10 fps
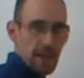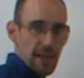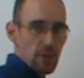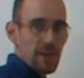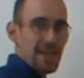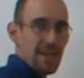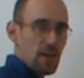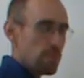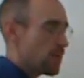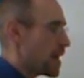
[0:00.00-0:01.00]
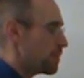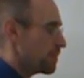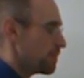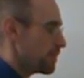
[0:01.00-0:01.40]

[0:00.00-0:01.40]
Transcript: It's already in our problem.